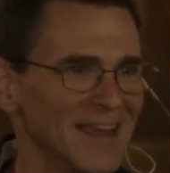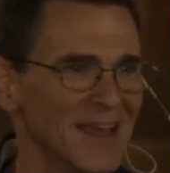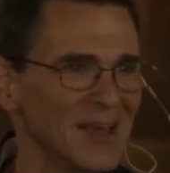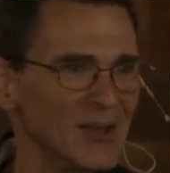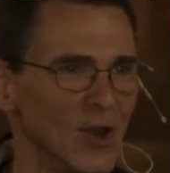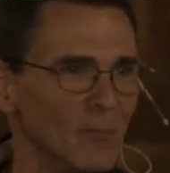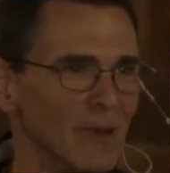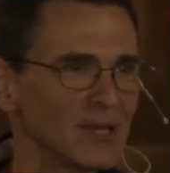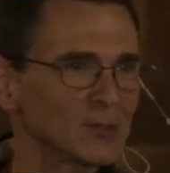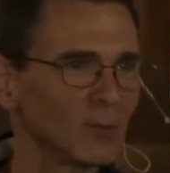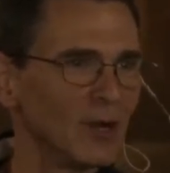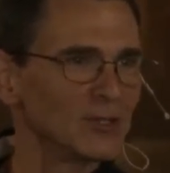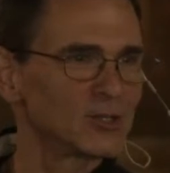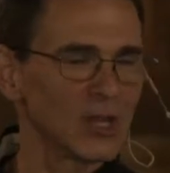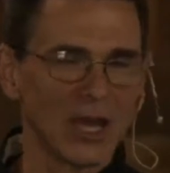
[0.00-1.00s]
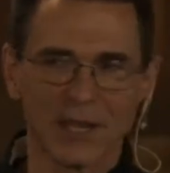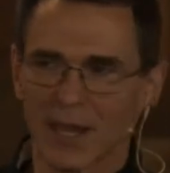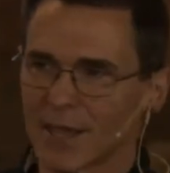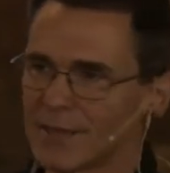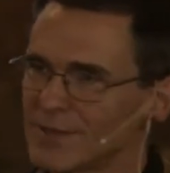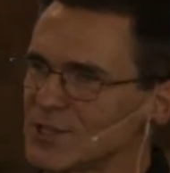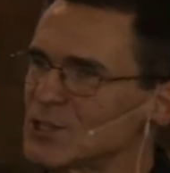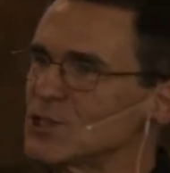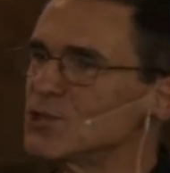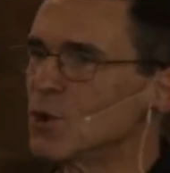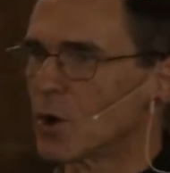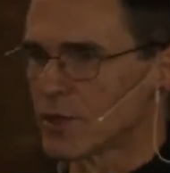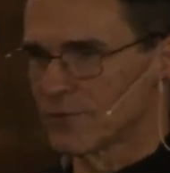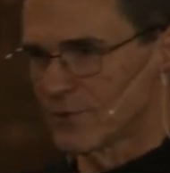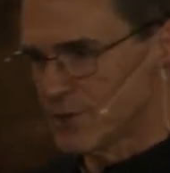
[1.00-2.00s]
You missed one Sunday. This is
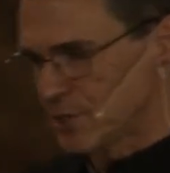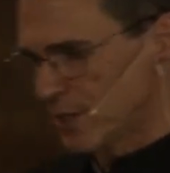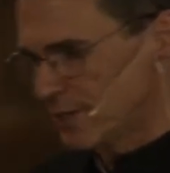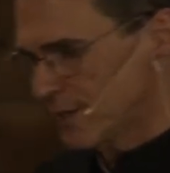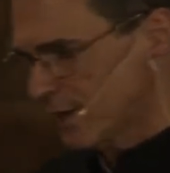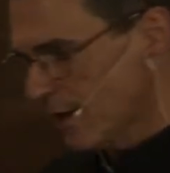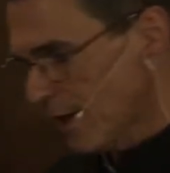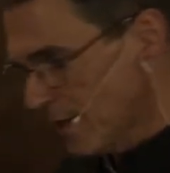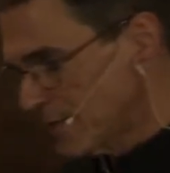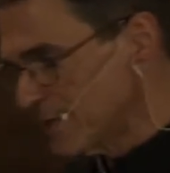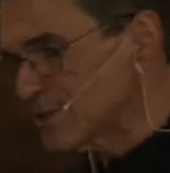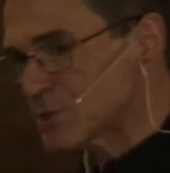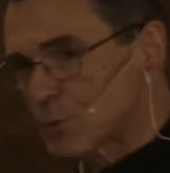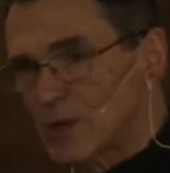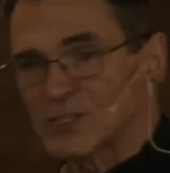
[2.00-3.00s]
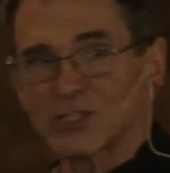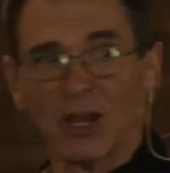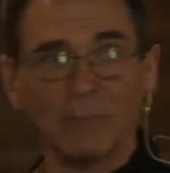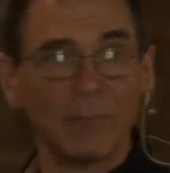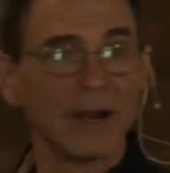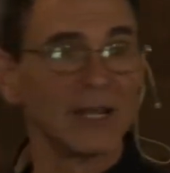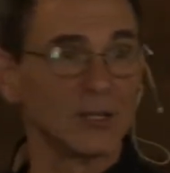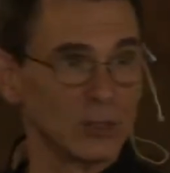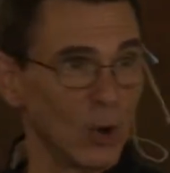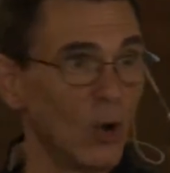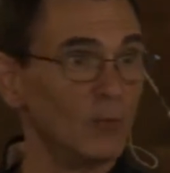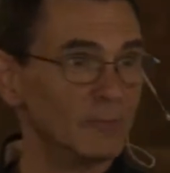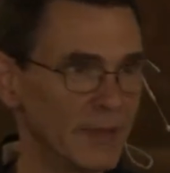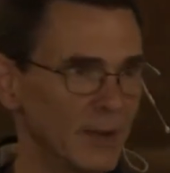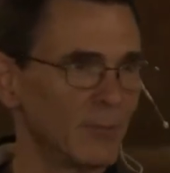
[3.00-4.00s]
Northern Virginia. This is what somebody told
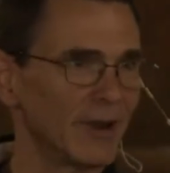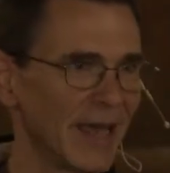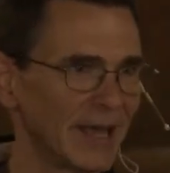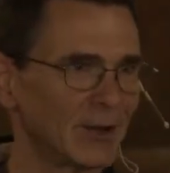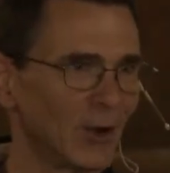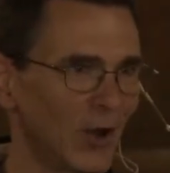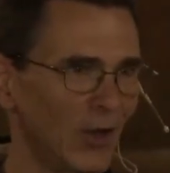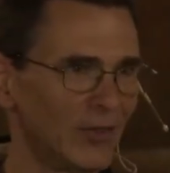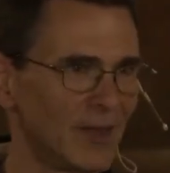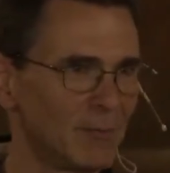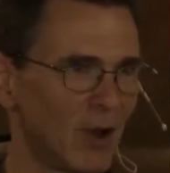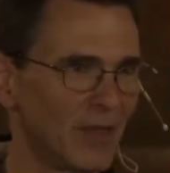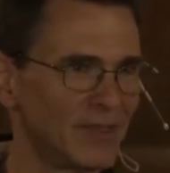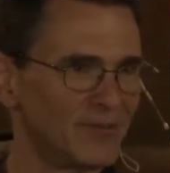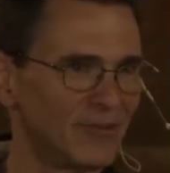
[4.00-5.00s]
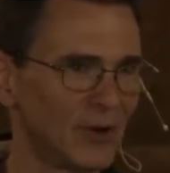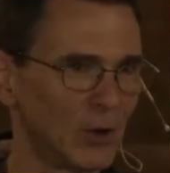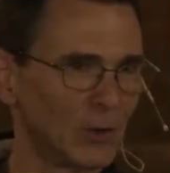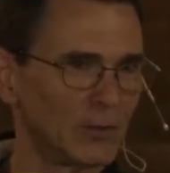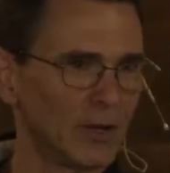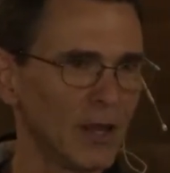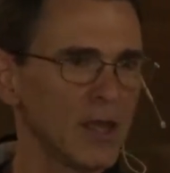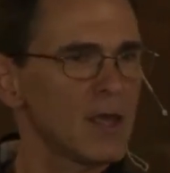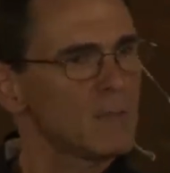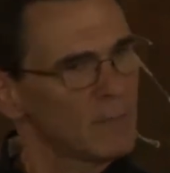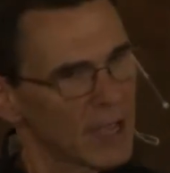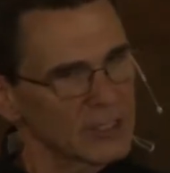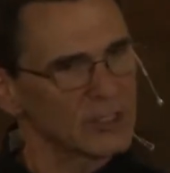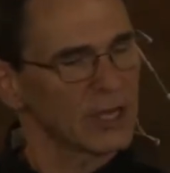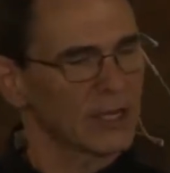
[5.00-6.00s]
me when I called them on the phone. My
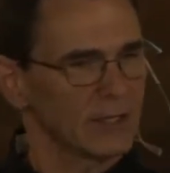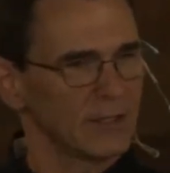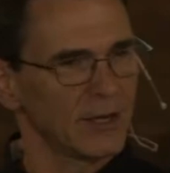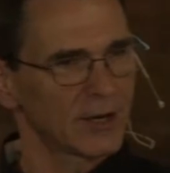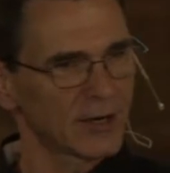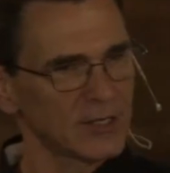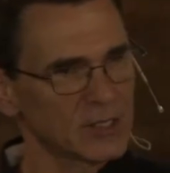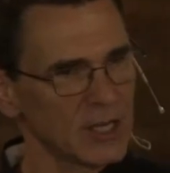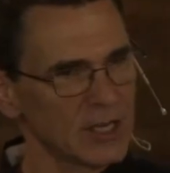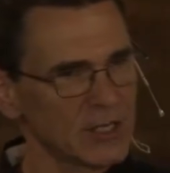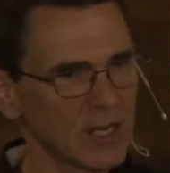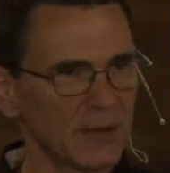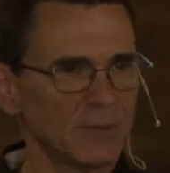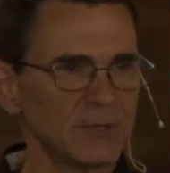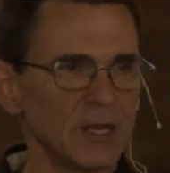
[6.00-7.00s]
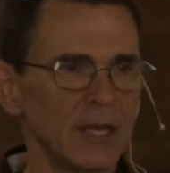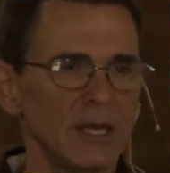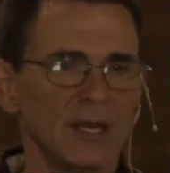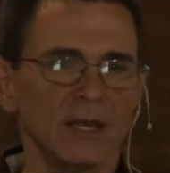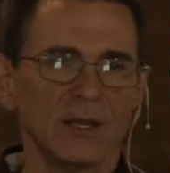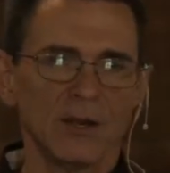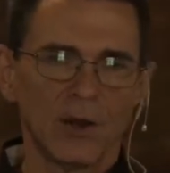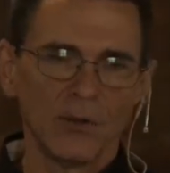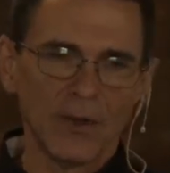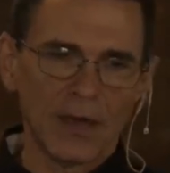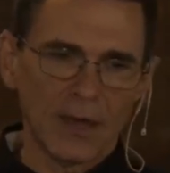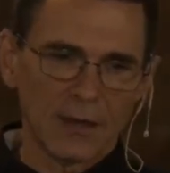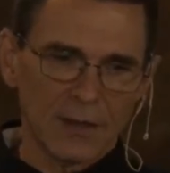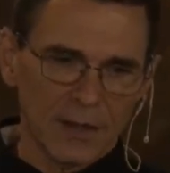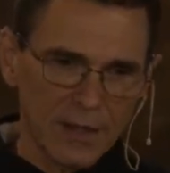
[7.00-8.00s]
second year at St. James.
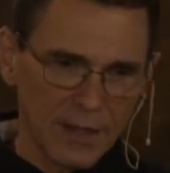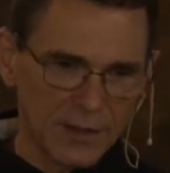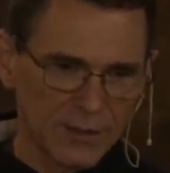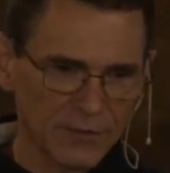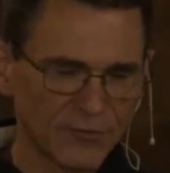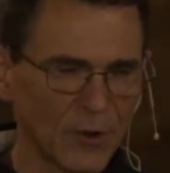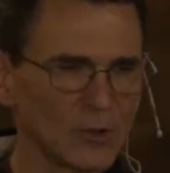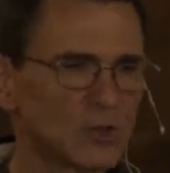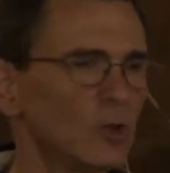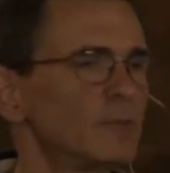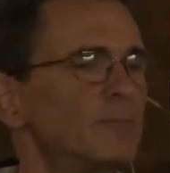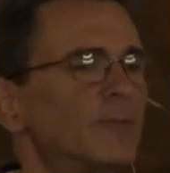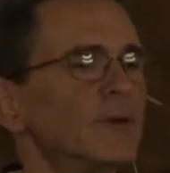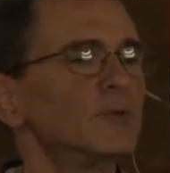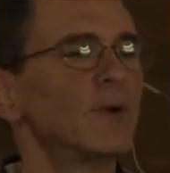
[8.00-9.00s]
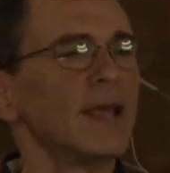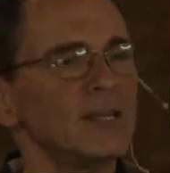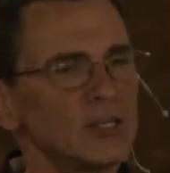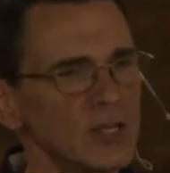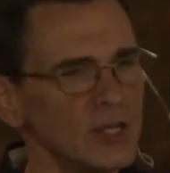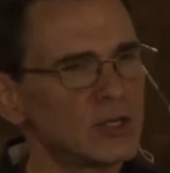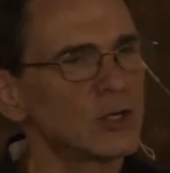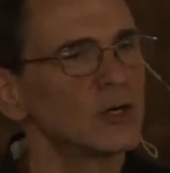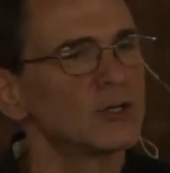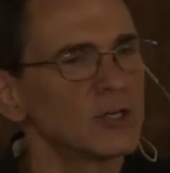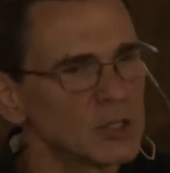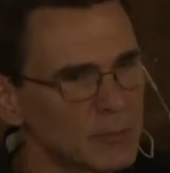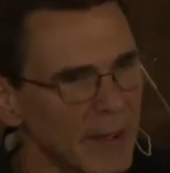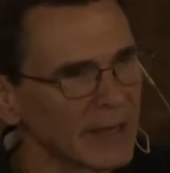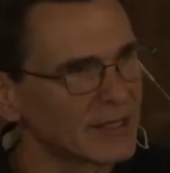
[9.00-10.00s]
The folks who had been raised in the church
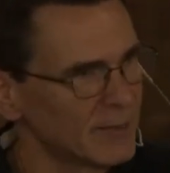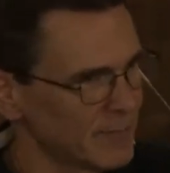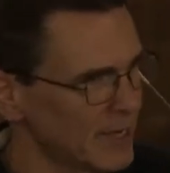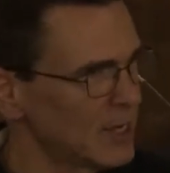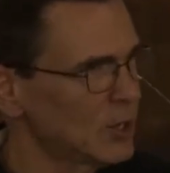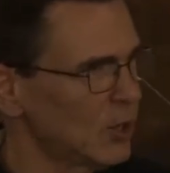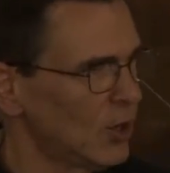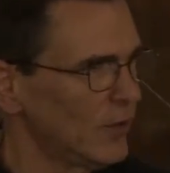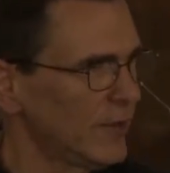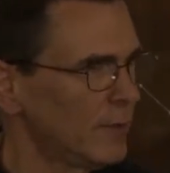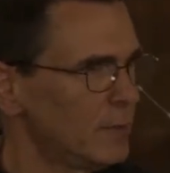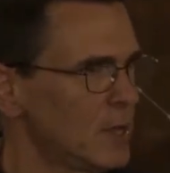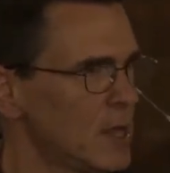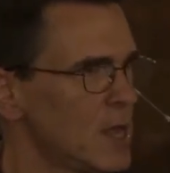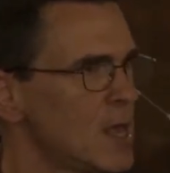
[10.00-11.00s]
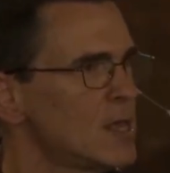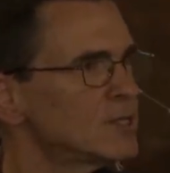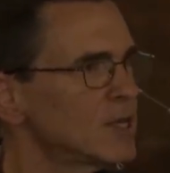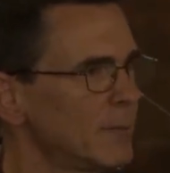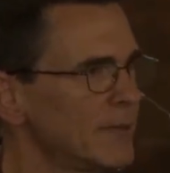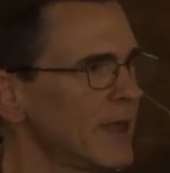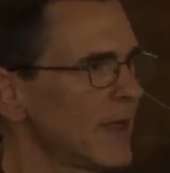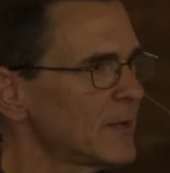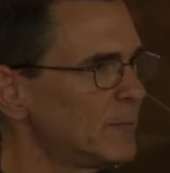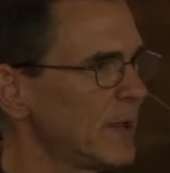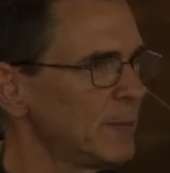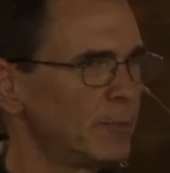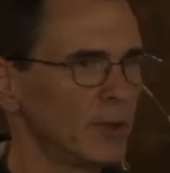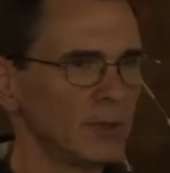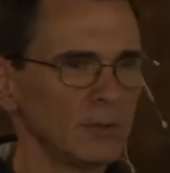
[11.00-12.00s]
expected me to call them. Some of the other
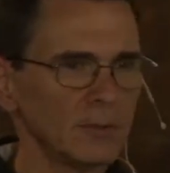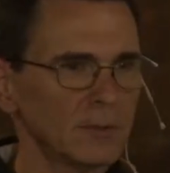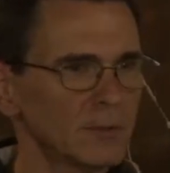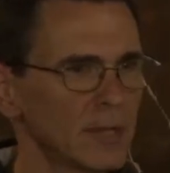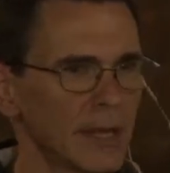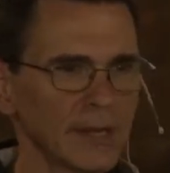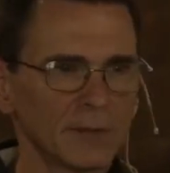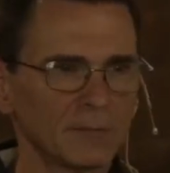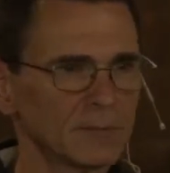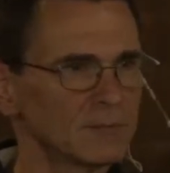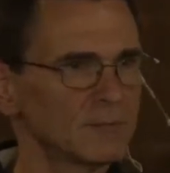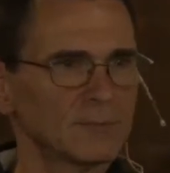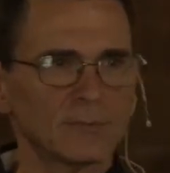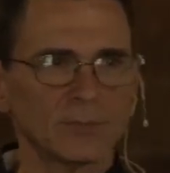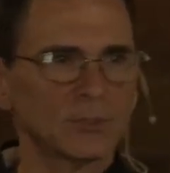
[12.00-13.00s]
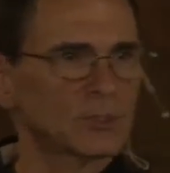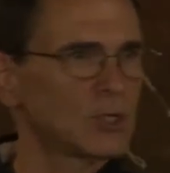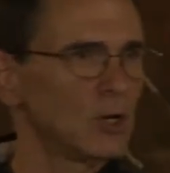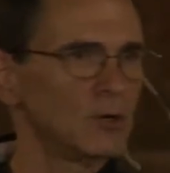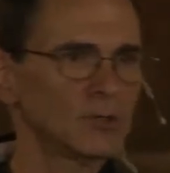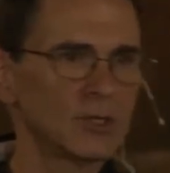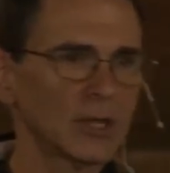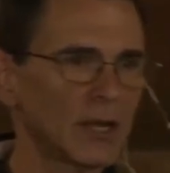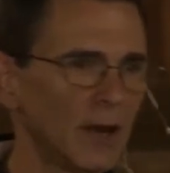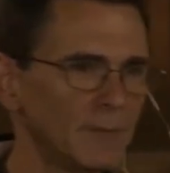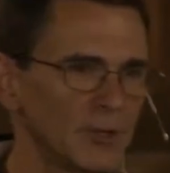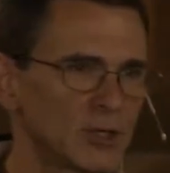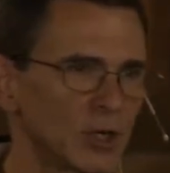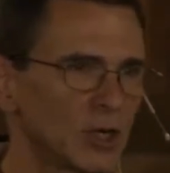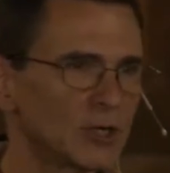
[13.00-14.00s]
people, like chose to come to
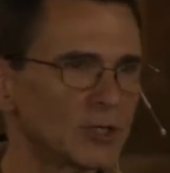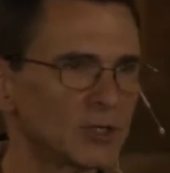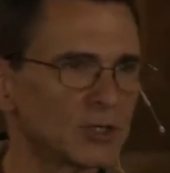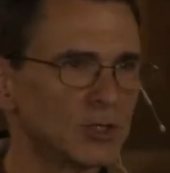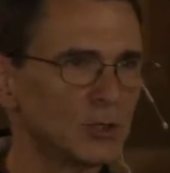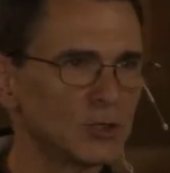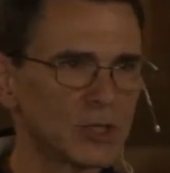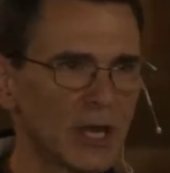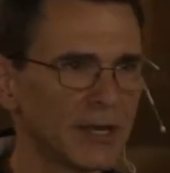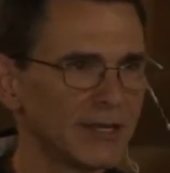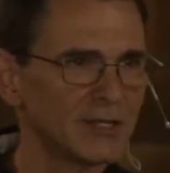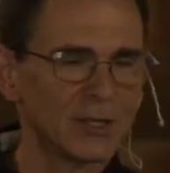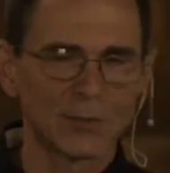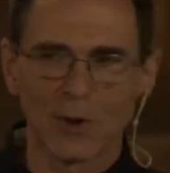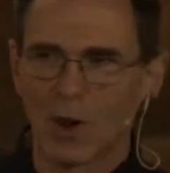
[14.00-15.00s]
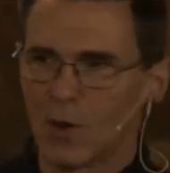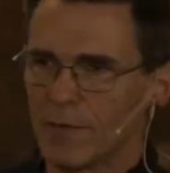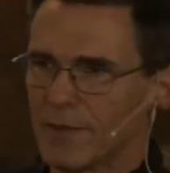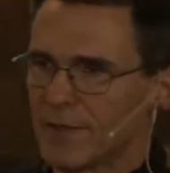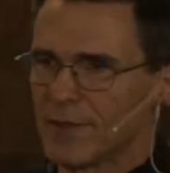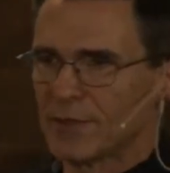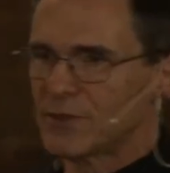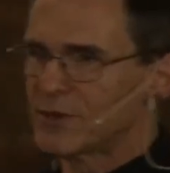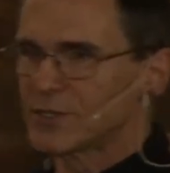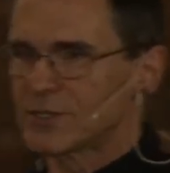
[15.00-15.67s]
church 2 Sundays in a row, and then the third